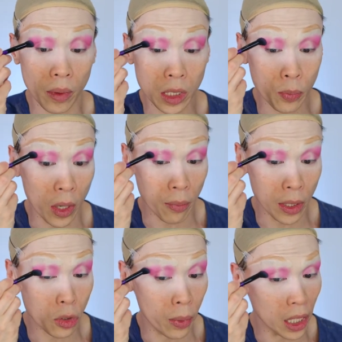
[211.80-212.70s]
spurred
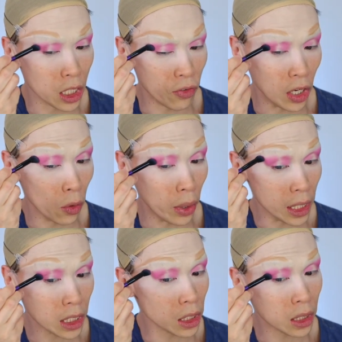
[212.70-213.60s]
me to make this video
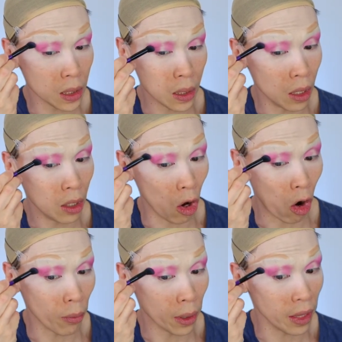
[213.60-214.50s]
is the
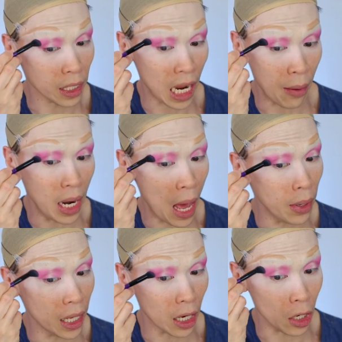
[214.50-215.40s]
horrible things that have been
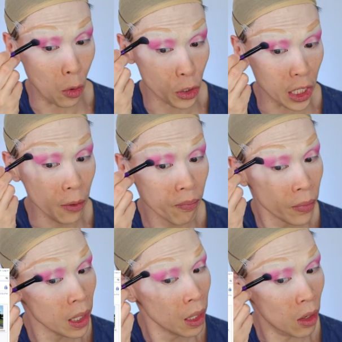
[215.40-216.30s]
happening in Kenosha,
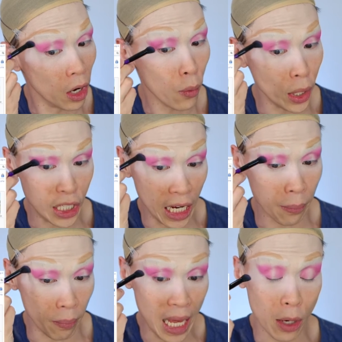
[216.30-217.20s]
okay, where
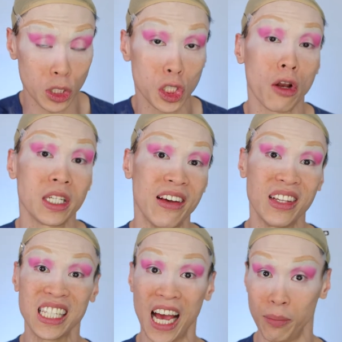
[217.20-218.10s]
Jacob Blake was shot
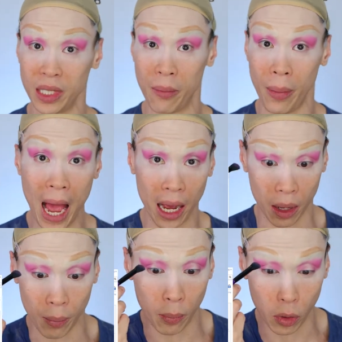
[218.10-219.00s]
7 times in the
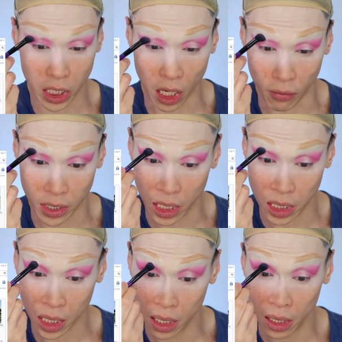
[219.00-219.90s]
back by police
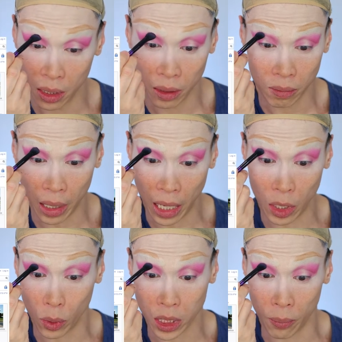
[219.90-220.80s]
officers, and
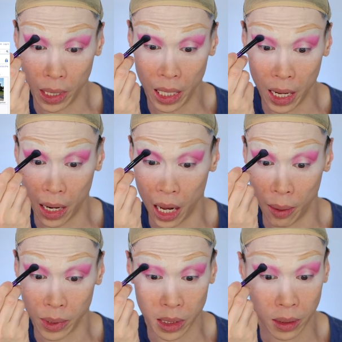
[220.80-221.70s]
he was completely
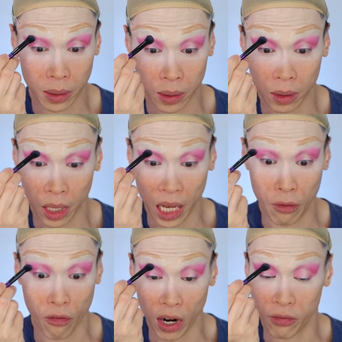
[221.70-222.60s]
unarmed, okay, in
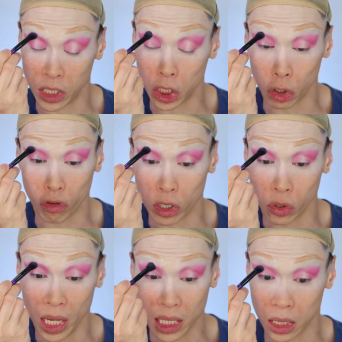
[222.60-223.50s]
front of his children.
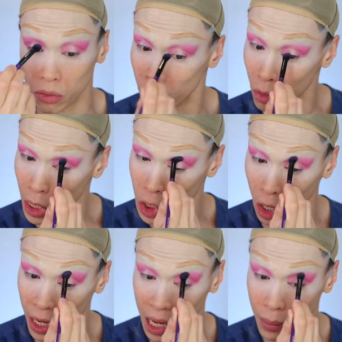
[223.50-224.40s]
So that's quite
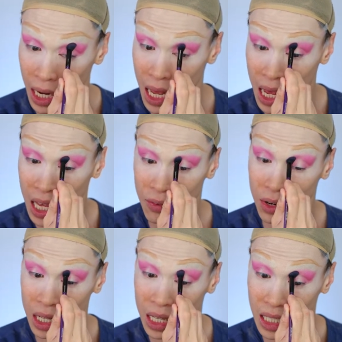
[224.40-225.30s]
shocking. I mean,
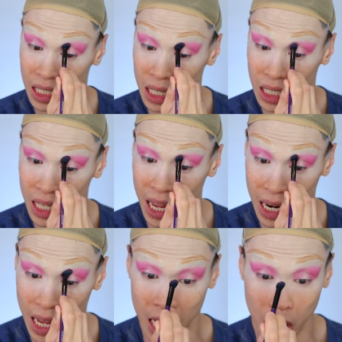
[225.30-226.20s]
even in this day
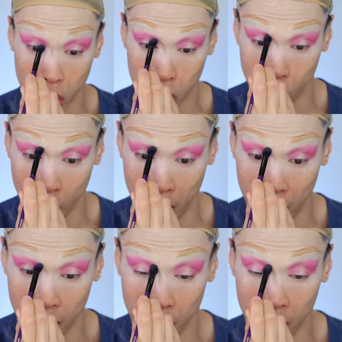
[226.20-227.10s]
and age, when